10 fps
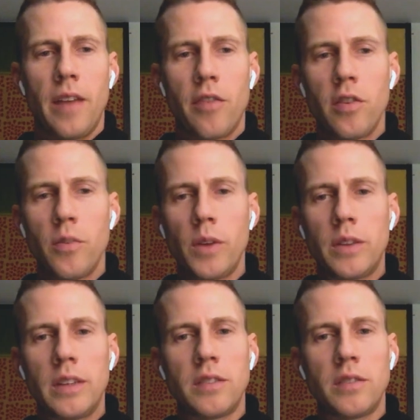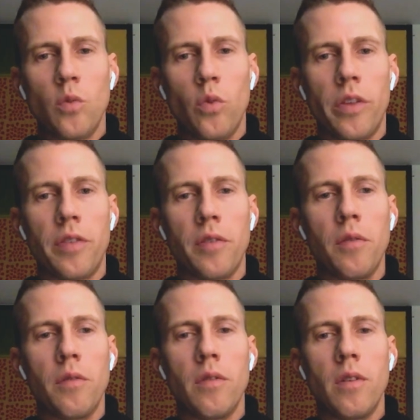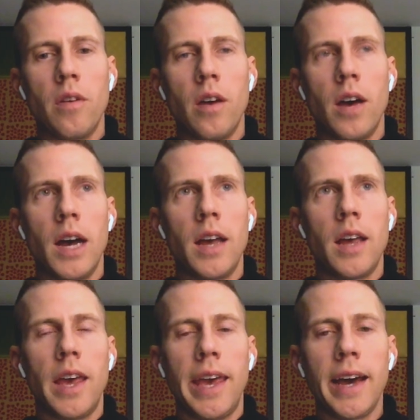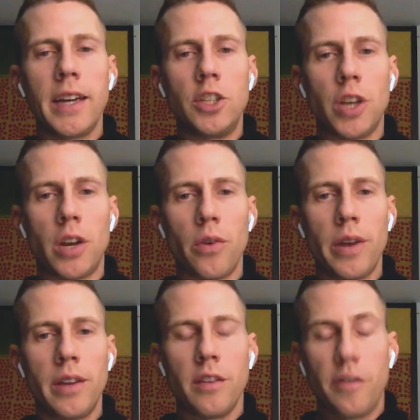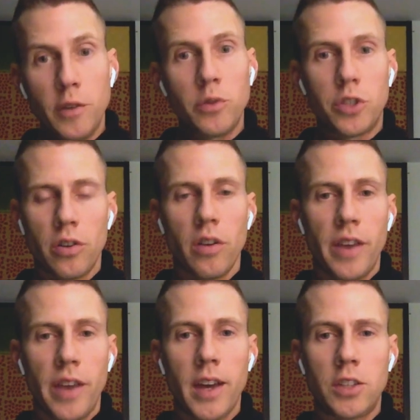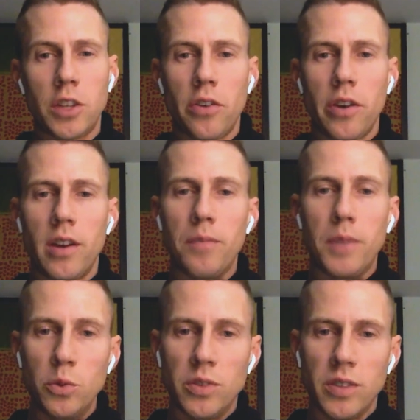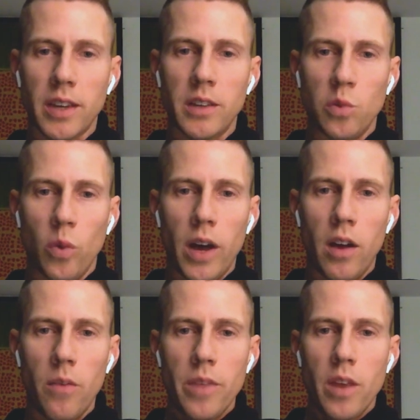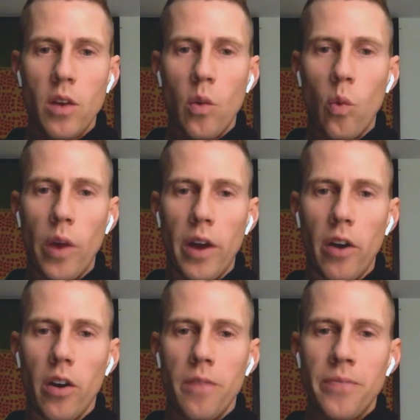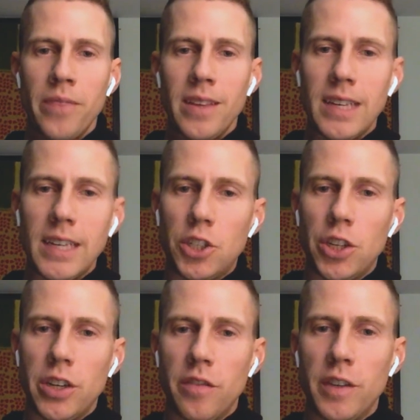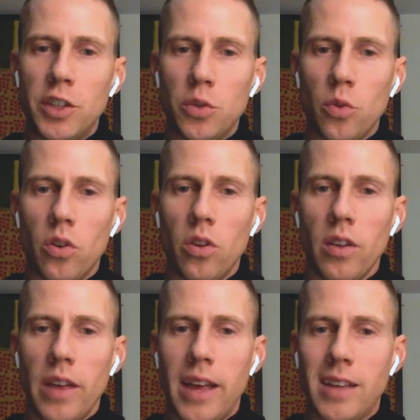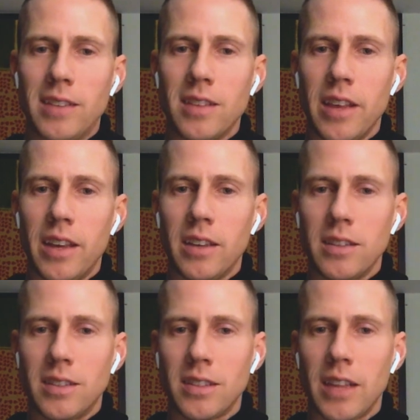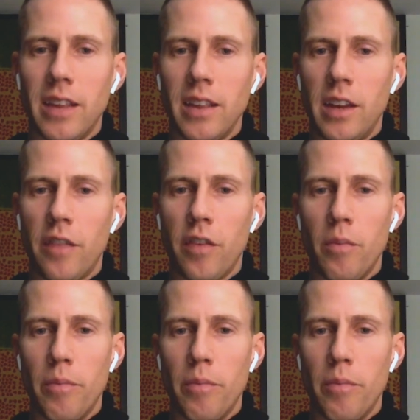I've heard about this with the future of AI generated music as well, where each individual has like slightly different